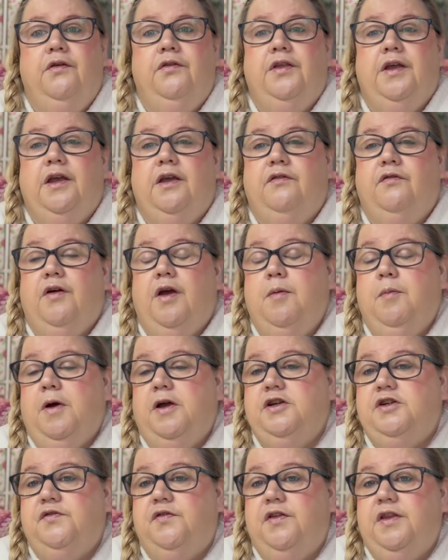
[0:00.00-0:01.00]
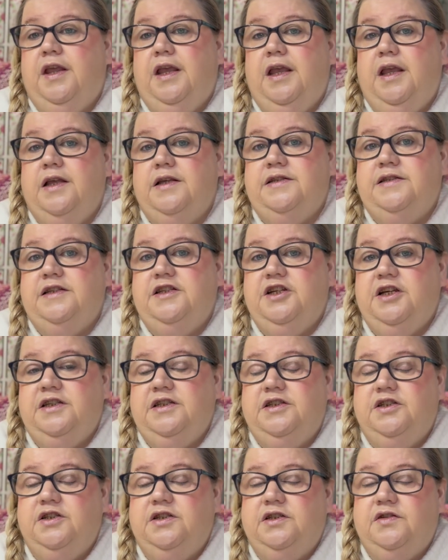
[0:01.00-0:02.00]
Thank you very much for the
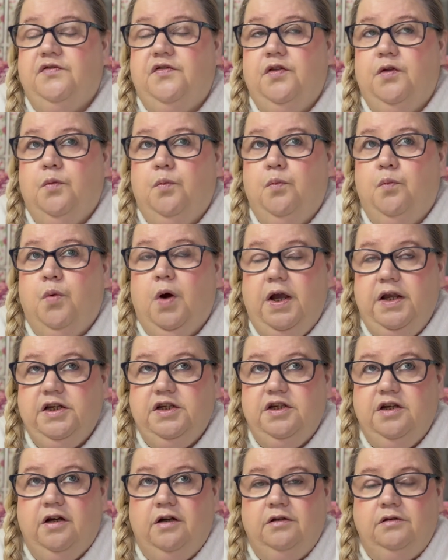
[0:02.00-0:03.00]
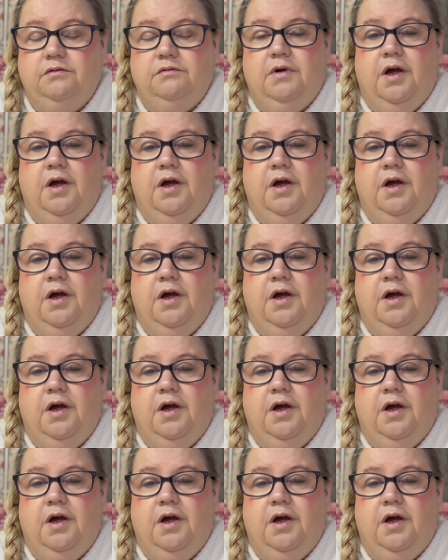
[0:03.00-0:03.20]
suggestions for the white yarn.